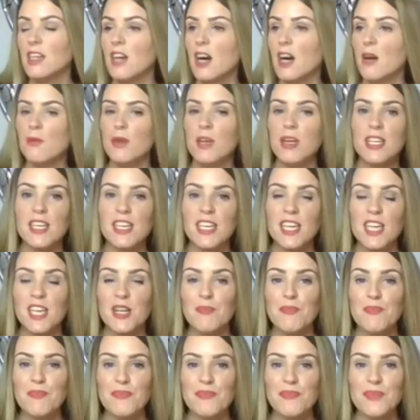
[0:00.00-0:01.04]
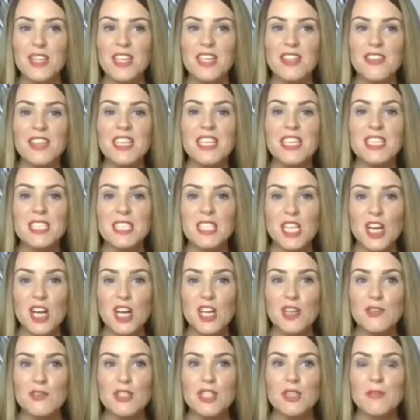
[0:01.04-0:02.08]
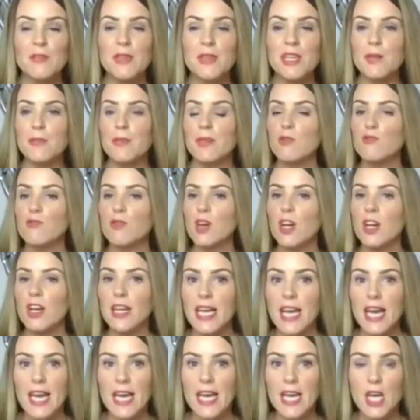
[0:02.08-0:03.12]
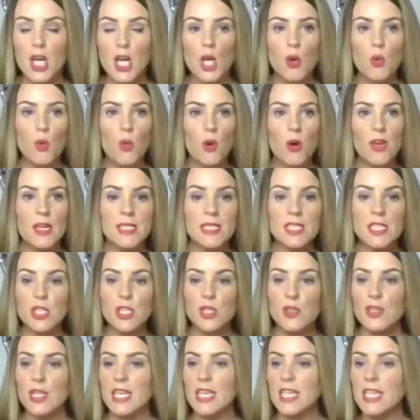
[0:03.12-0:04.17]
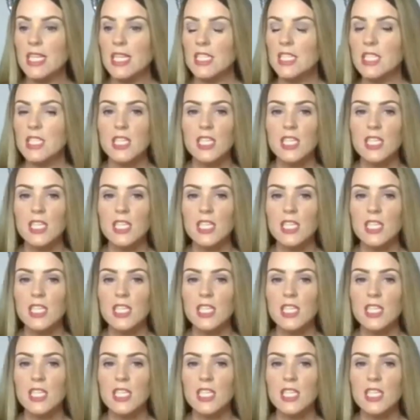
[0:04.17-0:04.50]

I'm like, I think it's the Irish in me. I'll be like, right, okay, what is it you need?